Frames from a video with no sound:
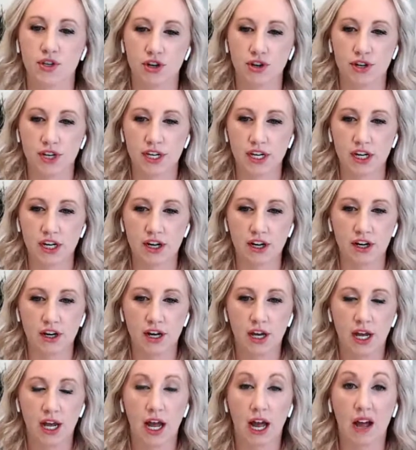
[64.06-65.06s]
you're here.
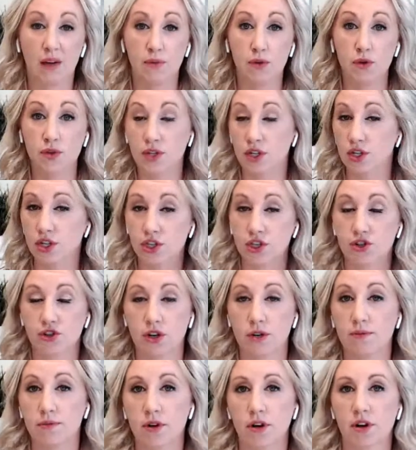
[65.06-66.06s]
I'm using
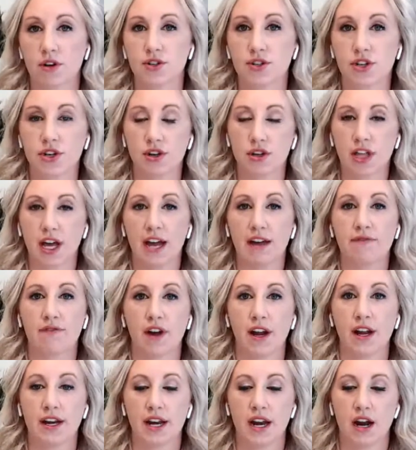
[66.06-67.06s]
StreamYard to go live
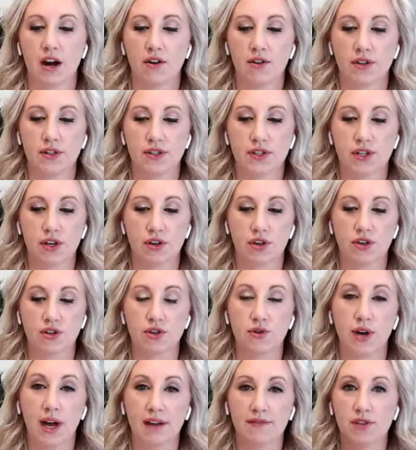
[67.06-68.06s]
right now. And so you
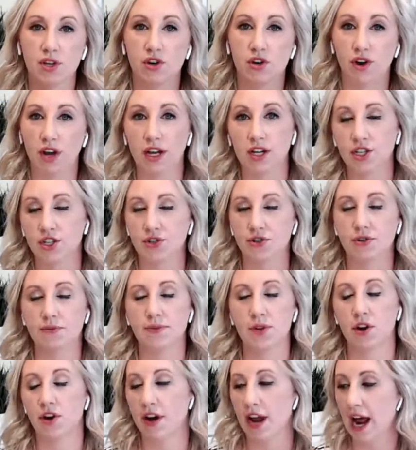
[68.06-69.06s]
do have to grant
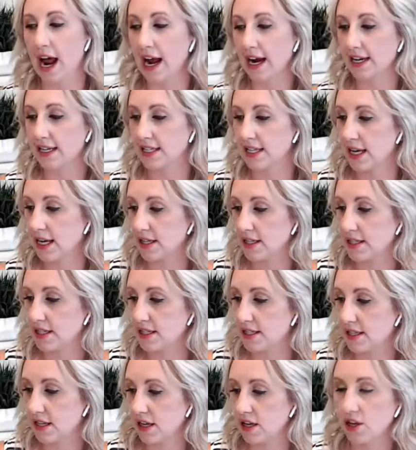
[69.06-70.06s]
StreamYard access to
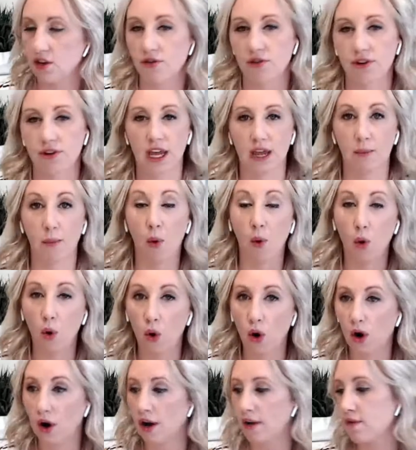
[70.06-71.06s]
seeing your name.
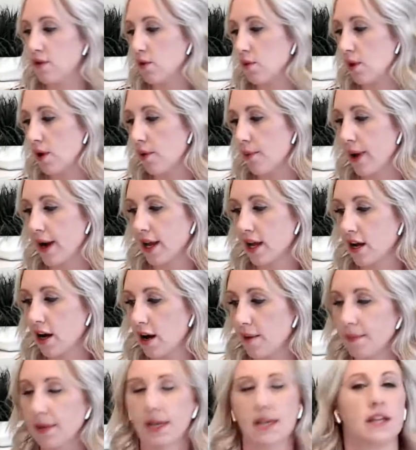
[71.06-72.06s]
Or if you want to write a
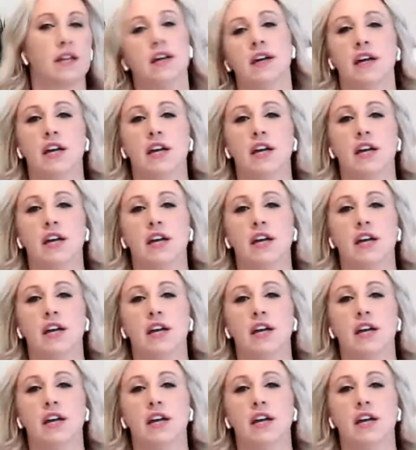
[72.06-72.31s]
comment,